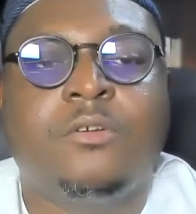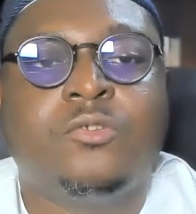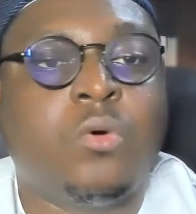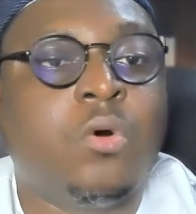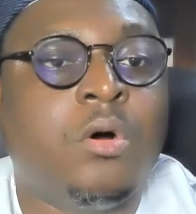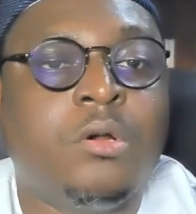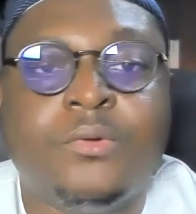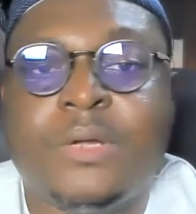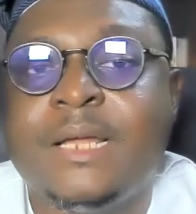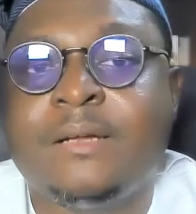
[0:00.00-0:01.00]
to
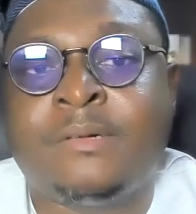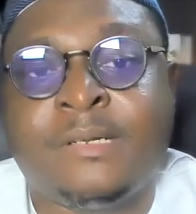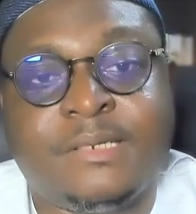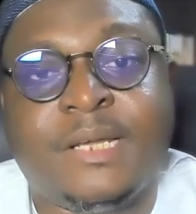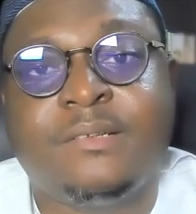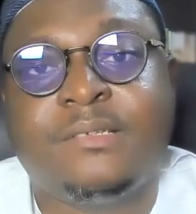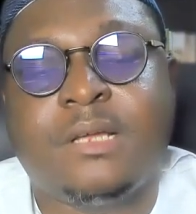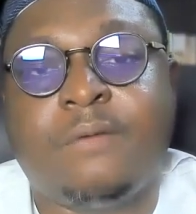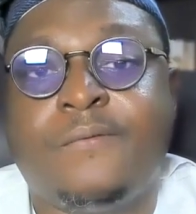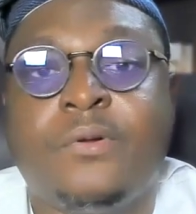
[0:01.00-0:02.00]
all UK residents,
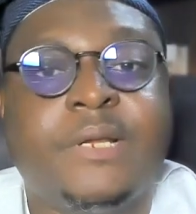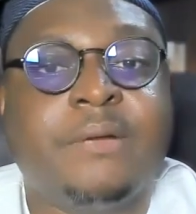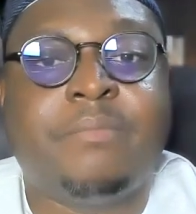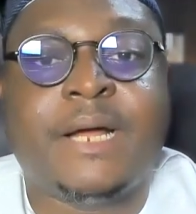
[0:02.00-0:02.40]
are funded